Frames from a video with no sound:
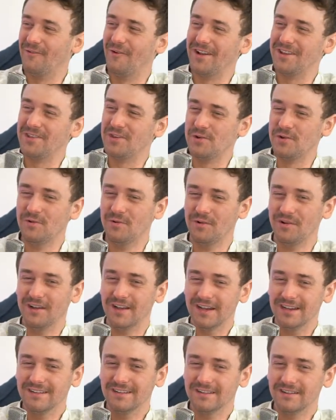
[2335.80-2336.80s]
what you
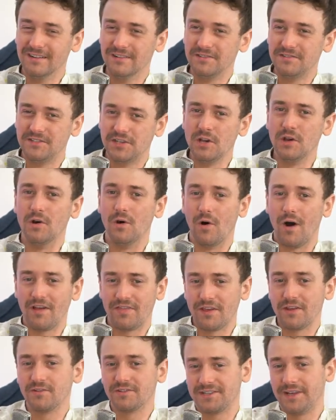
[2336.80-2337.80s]
do. I
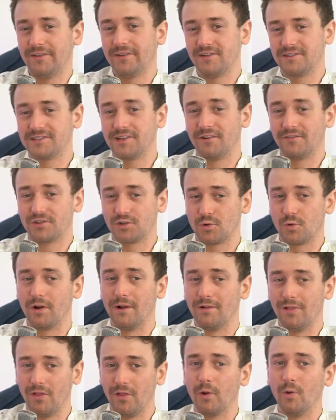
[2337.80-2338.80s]
think you're selling yourself short
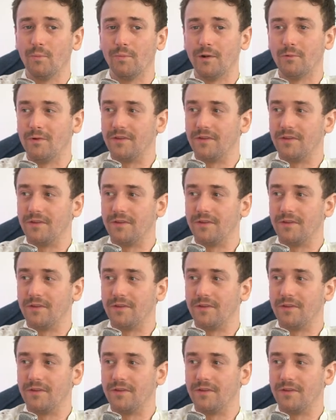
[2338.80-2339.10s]
a little bit